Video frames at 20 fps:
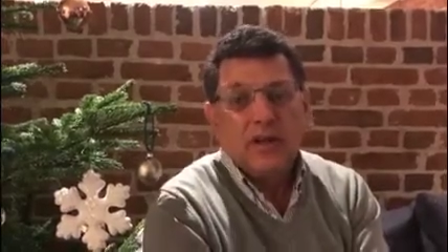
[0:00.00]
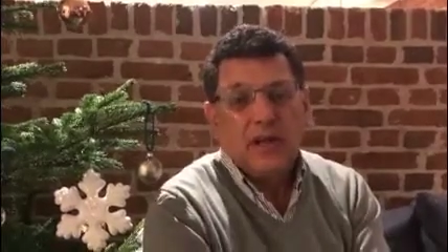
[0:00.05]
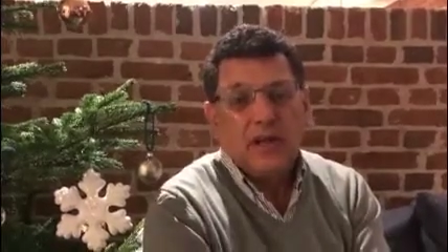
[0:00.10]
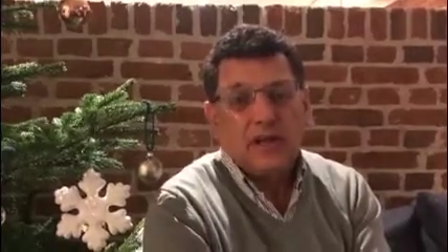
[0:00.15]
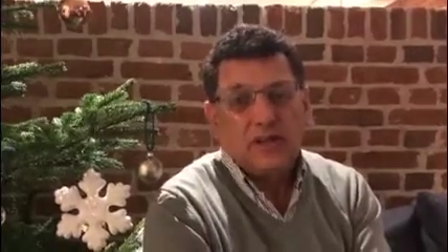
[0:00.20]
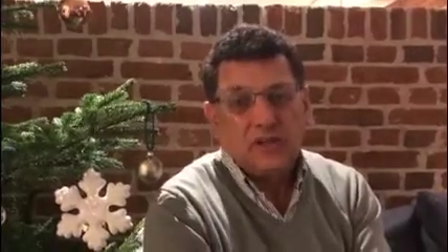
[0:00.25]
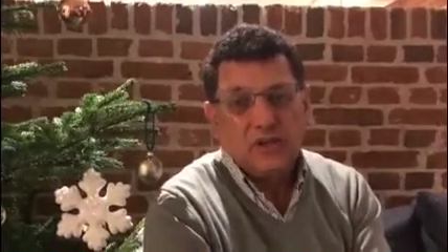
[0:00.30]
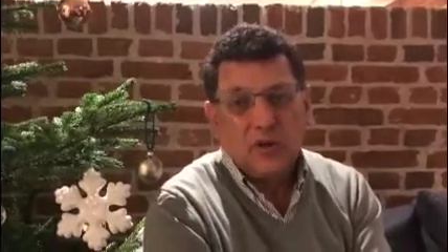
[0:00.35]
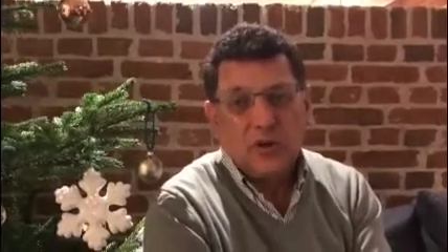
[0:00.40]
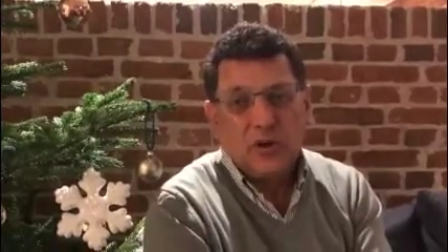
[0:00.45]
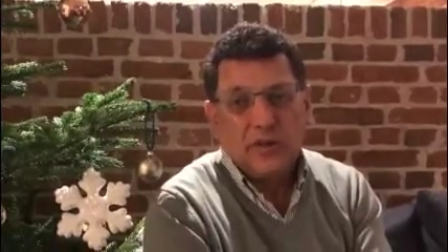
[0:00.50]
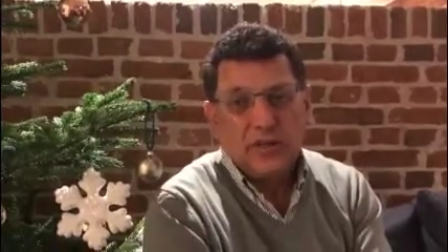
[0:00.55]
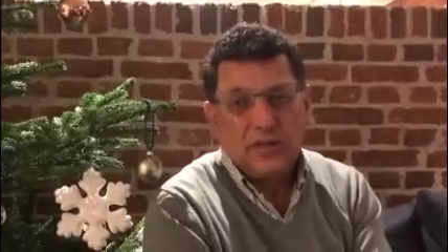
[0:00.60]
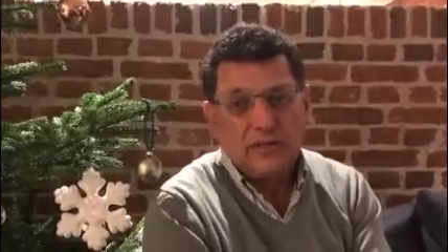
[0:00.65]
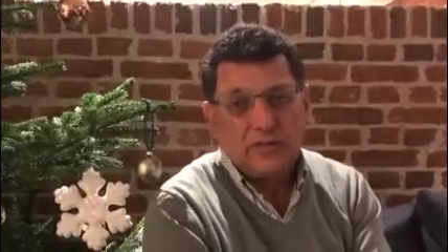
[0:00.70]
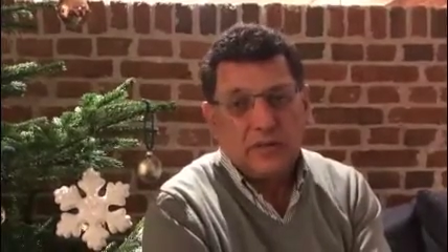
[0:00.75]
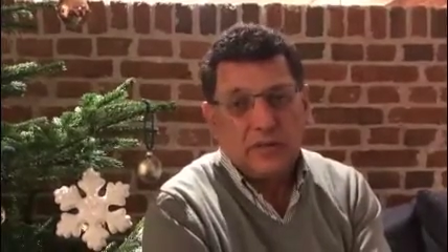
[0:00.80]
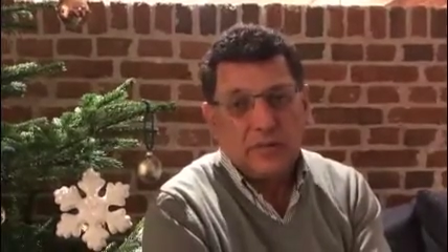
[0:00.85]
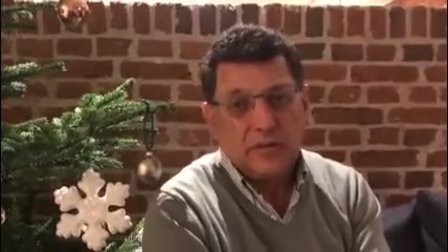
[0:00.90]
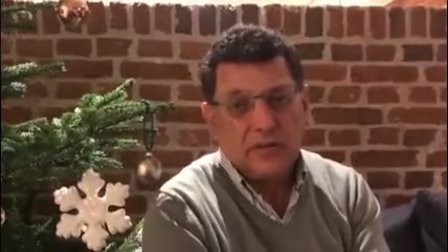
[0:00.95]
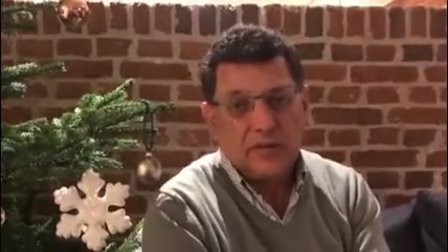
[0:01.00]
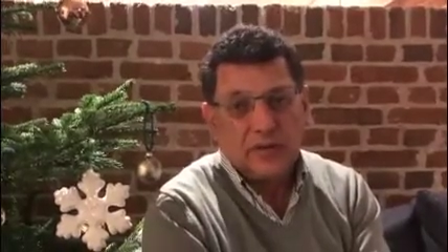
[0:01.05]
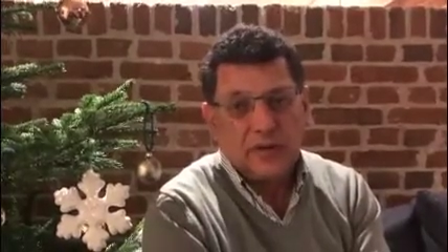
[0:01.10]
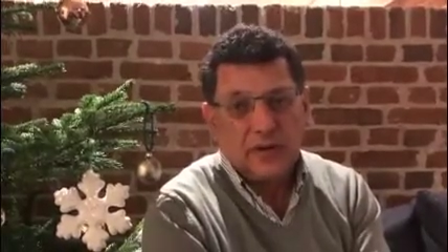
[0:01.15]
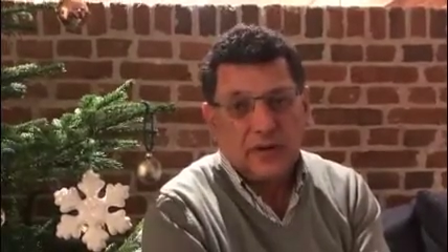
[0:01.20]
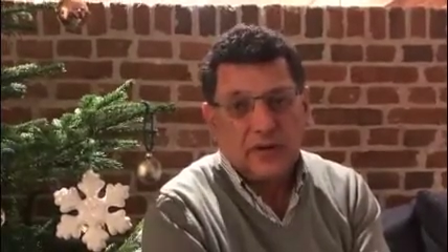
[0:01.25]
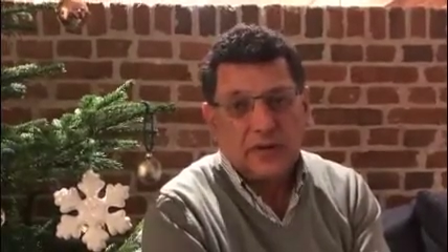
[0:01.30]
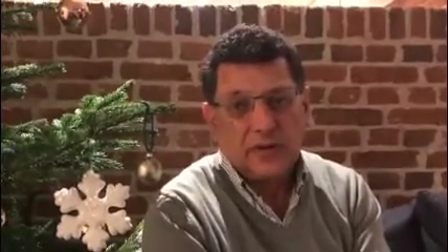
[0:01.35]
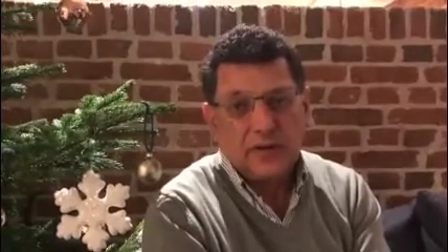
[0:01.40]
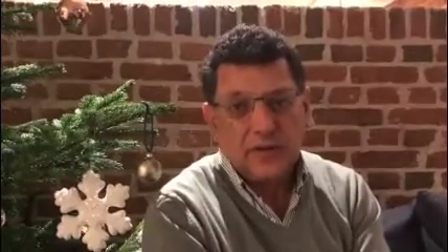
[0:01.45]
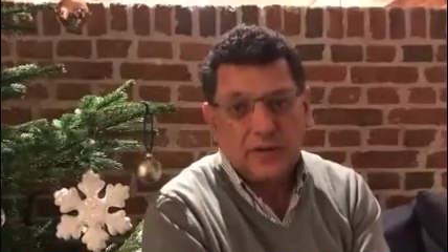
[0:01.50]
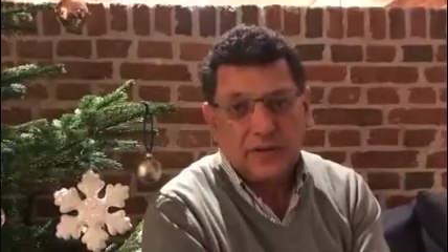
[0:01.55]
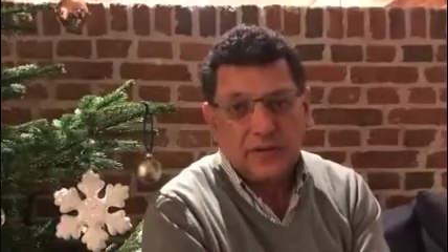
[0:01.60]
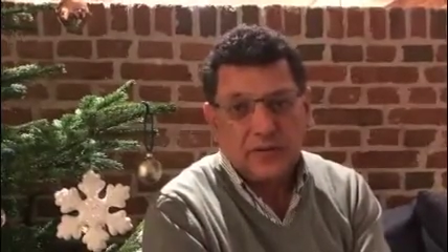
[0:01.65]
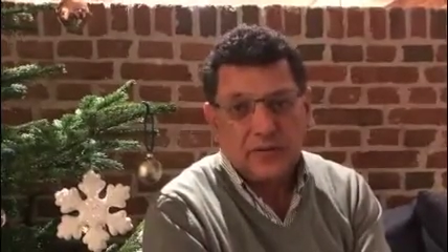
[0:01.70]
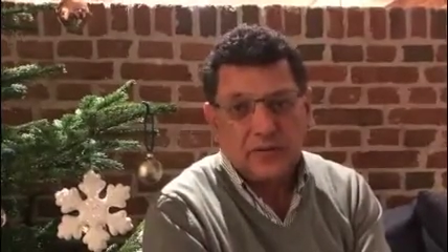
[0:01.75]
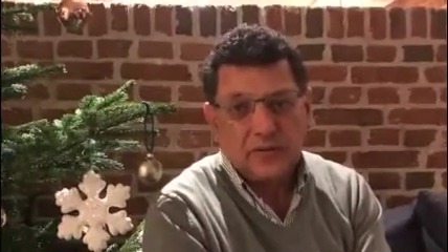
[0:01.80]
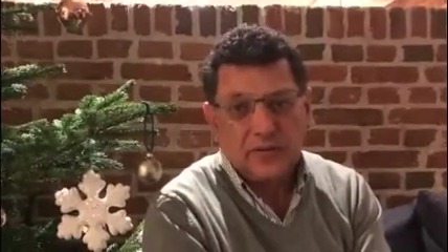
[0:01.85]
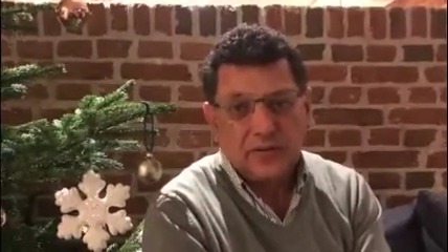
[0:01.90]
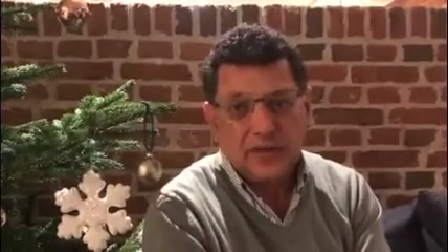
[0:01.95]
and joined the pharmaceutical
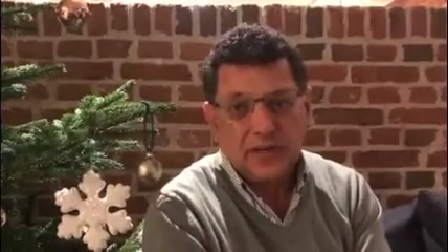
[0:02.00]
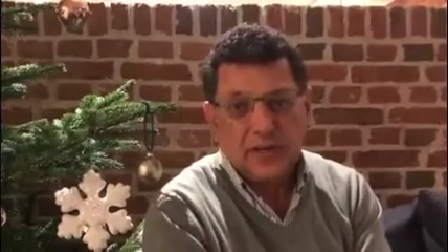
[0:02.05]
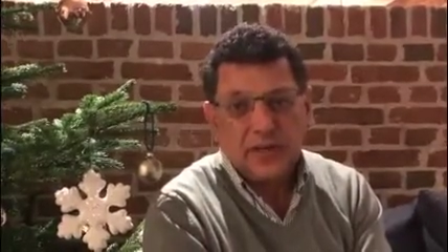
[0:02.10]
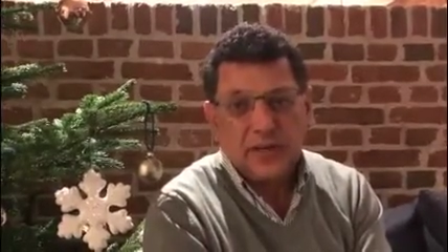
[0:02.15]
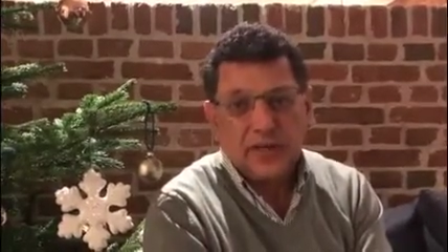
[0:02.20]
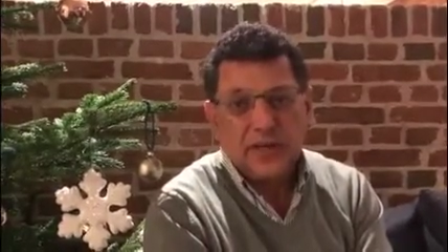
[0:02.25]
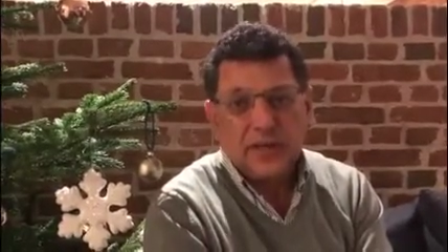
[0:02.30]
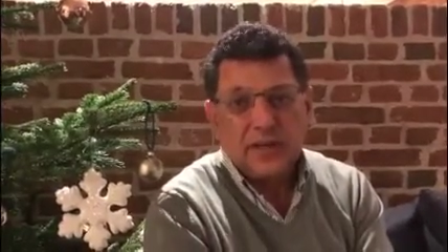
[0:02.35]
industry